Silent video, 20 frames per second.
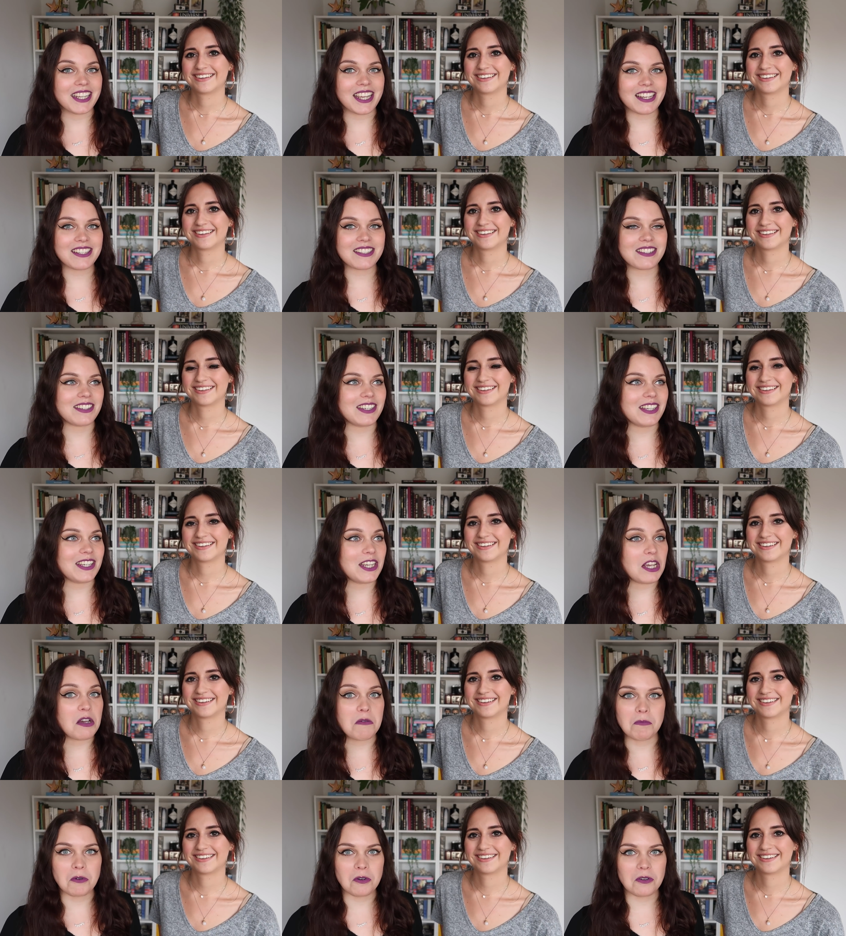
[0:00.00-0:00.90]
Speaker 1: Guess
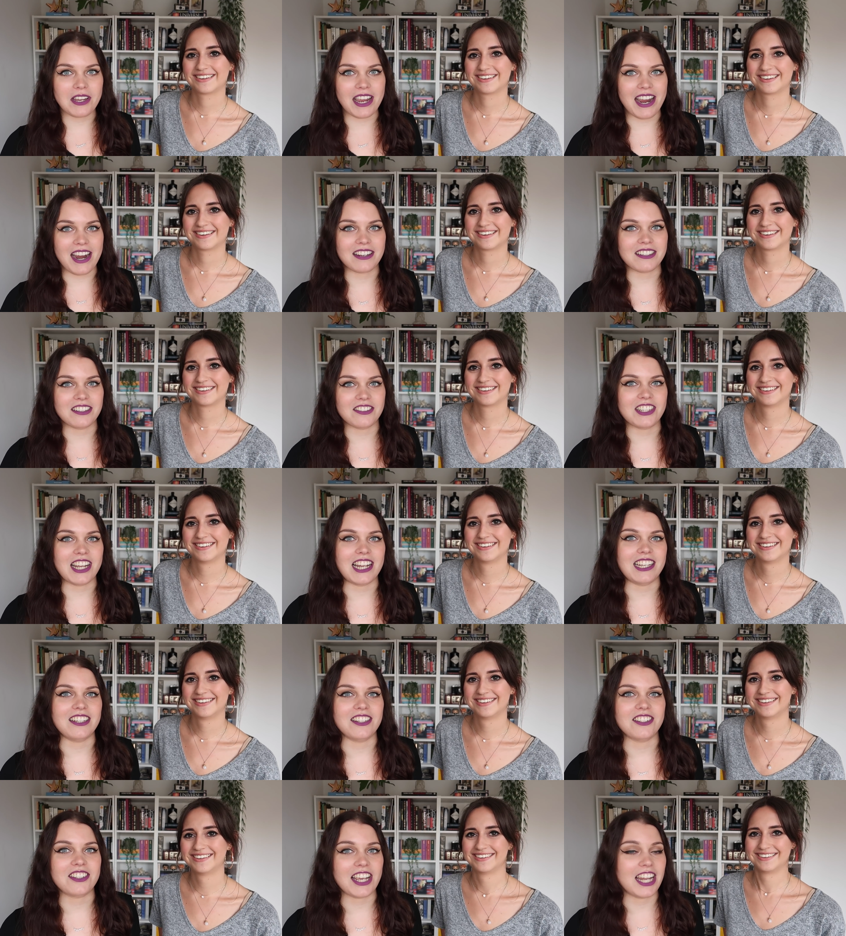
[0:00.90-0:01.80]
the Book Character
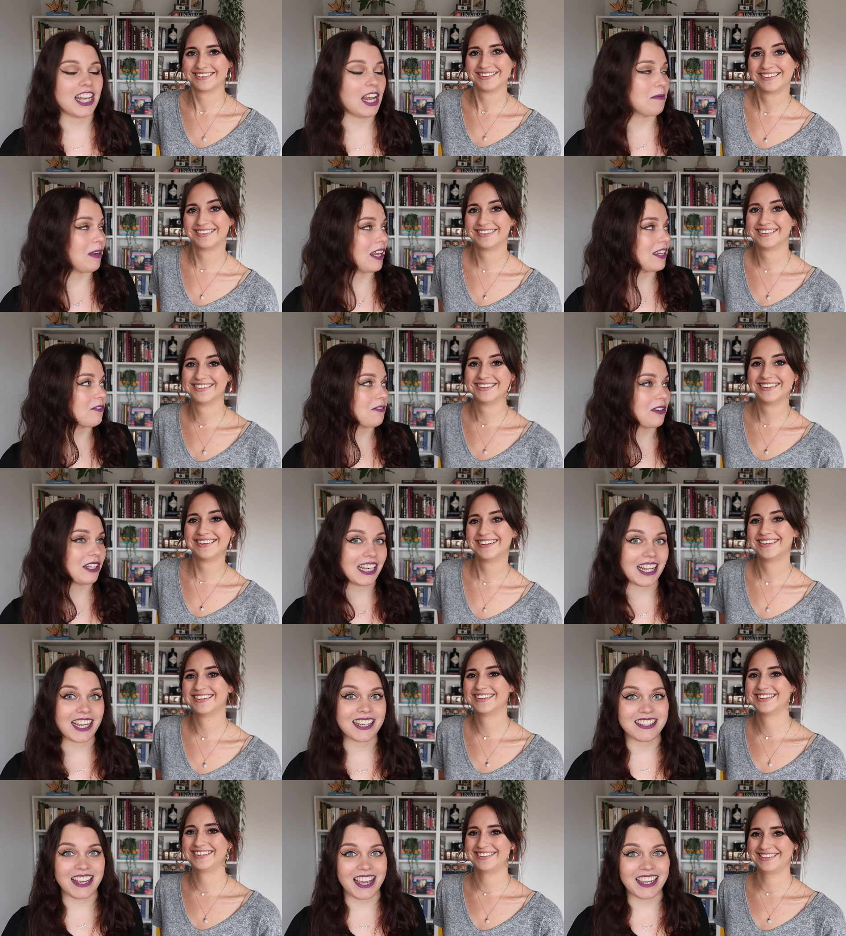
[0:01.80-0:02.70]
Challenge and I'm like really
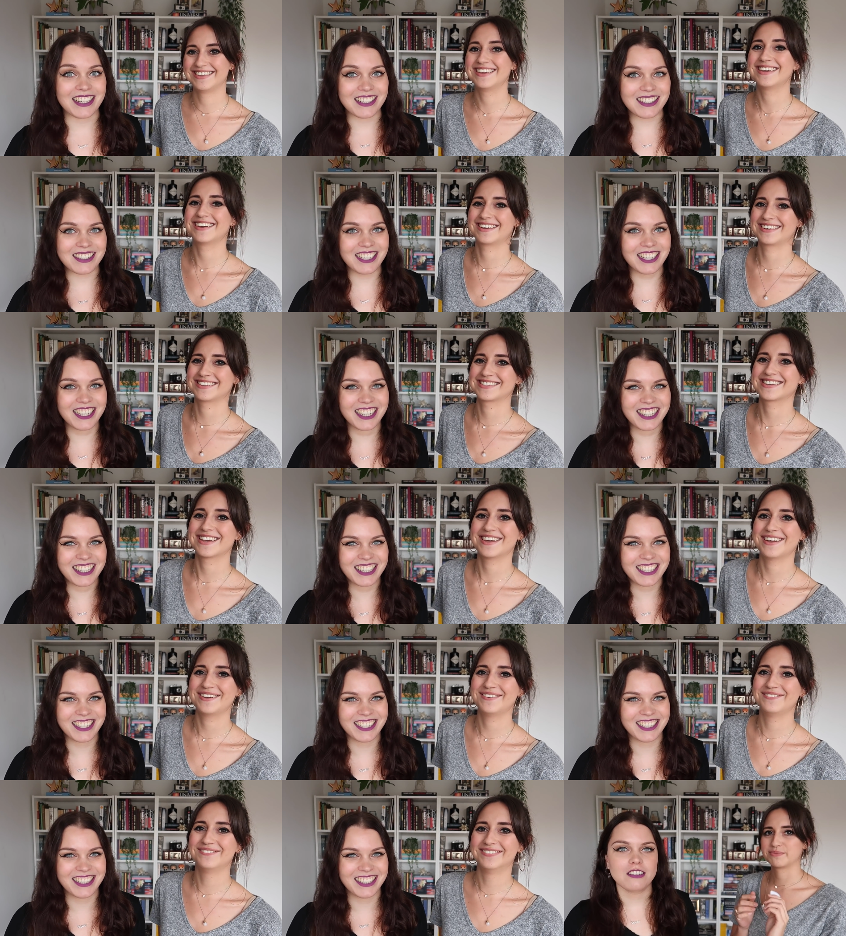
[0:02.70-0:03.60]
excited.
Speaker 2: Yeah,
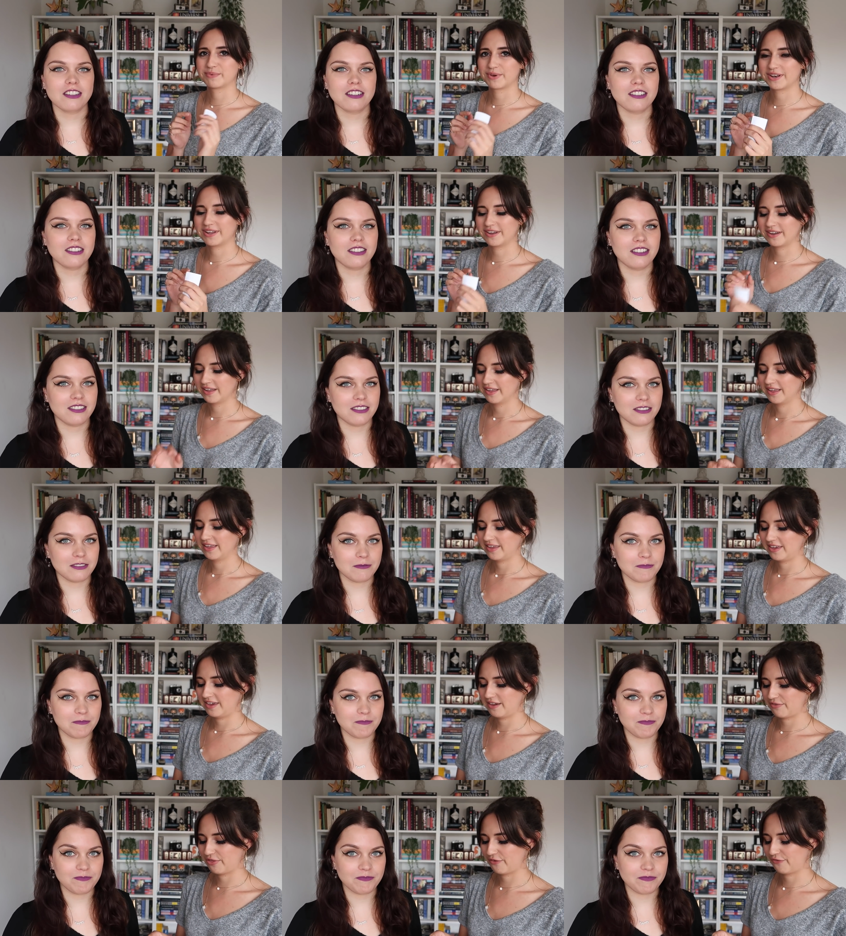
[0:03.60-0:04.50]
same. So I'm gonna
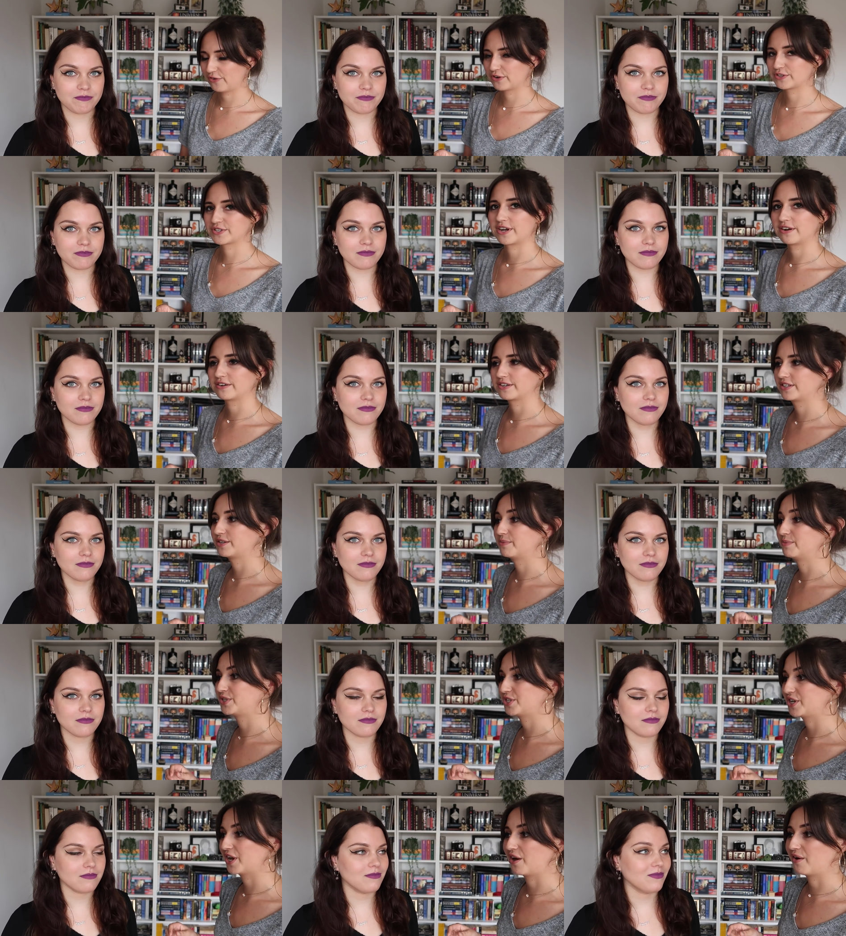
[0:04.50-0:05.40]
give the first character to
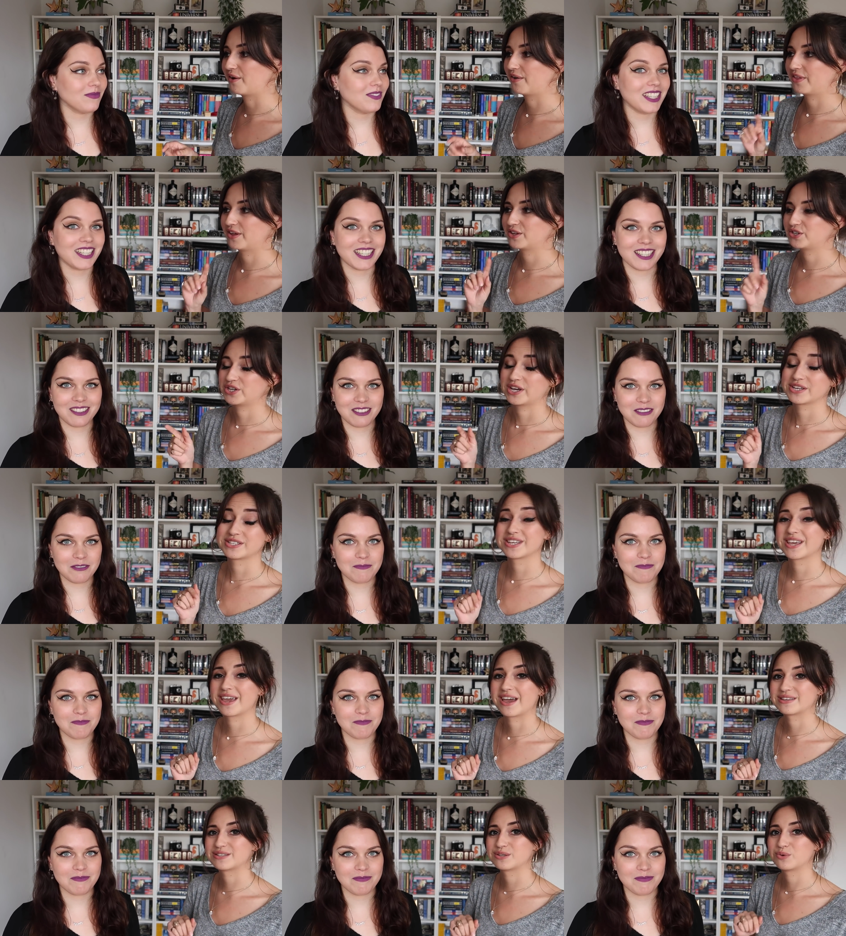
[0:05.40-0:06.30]
Michelle and then she has to
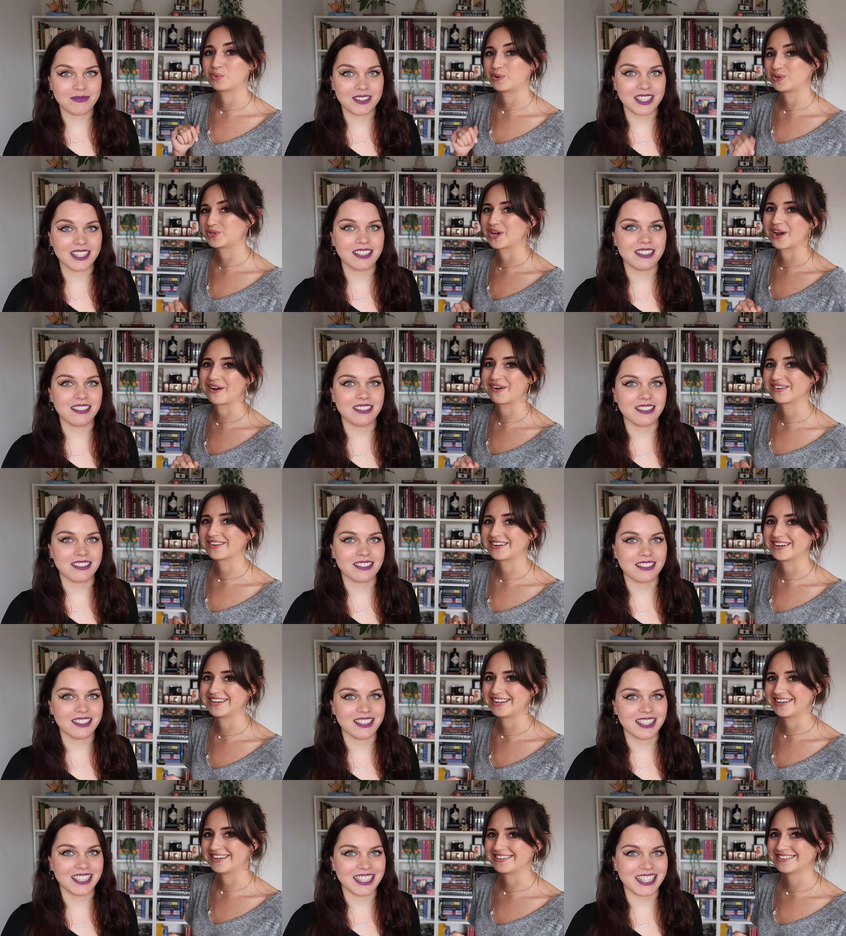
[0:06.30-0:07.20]
guess which character
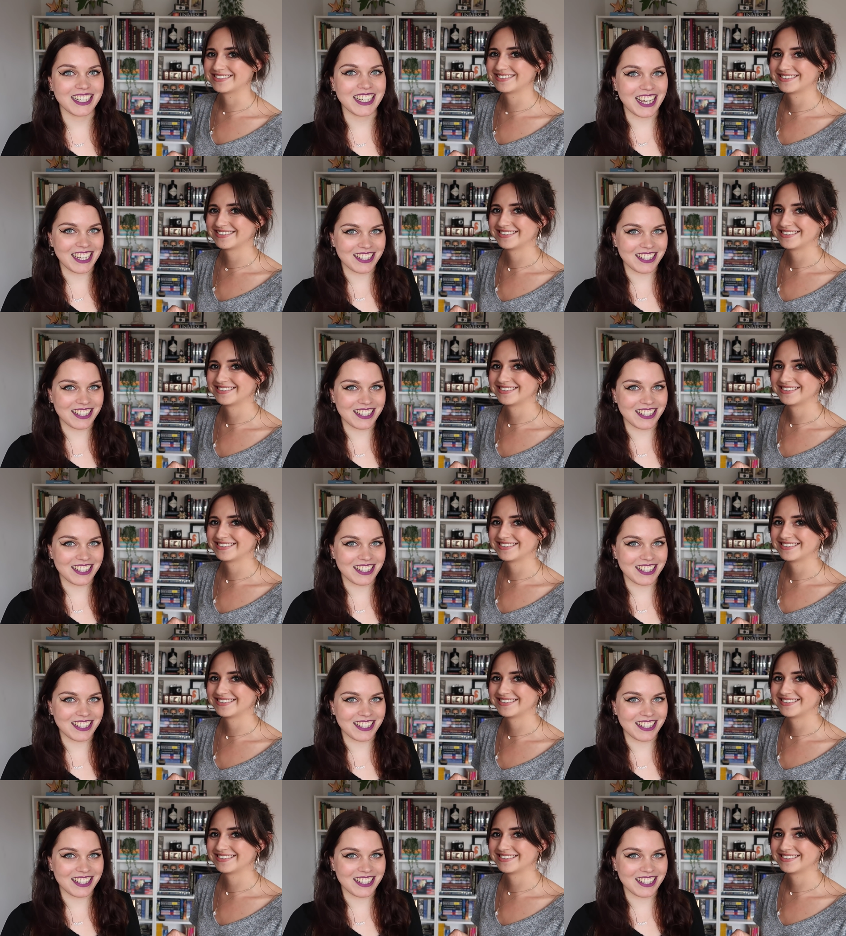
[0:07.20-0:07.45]
it is.